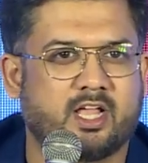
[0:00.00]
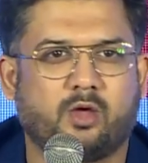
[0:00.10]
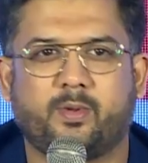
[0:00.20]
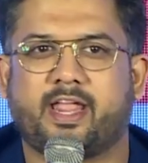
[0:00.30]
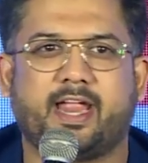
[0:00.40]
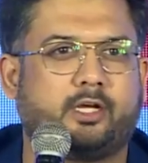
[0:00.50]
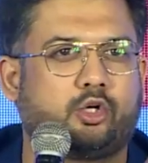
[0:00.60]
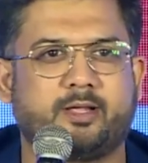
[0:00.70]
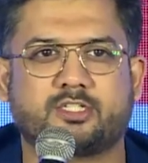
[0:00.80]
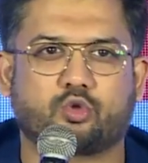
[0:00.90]
We hate to
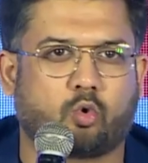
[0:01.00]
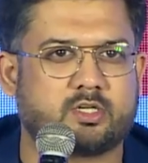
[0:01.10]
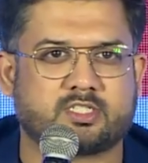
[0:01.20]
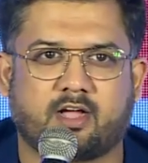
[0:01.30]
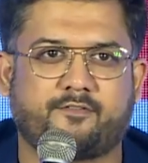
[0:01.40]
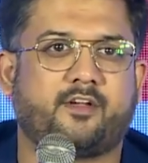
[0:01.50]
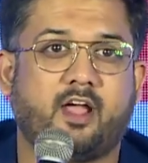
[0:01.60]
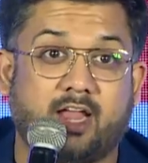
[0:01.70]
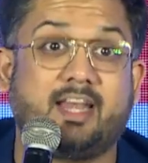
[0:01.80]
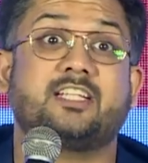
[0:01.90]
be sold stuff
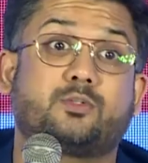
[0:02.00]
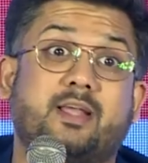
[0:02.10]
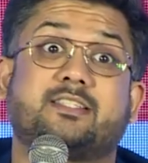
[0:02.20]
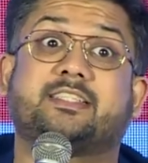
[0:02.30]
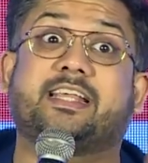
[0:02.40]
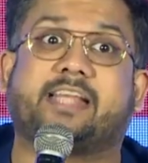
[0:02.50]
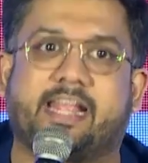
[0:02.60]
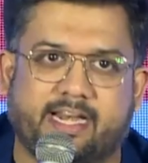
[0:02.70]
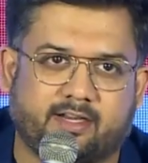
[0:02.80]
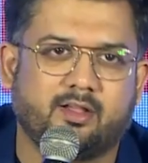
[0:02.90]
unless we're seeking
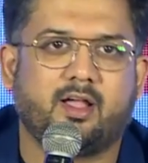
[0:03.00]
it.